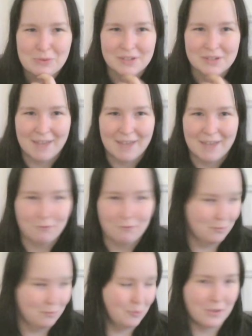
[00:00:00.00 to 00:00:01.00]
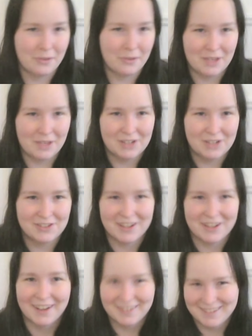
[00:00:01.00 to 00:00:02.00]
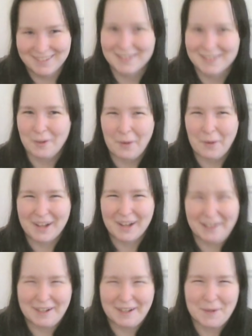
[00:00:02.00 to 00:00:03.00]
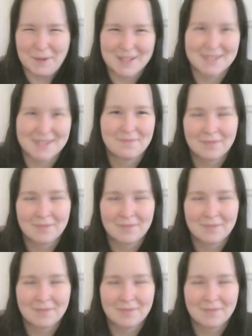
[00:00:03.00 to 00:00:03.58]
because I have one on each side snoring like crazy.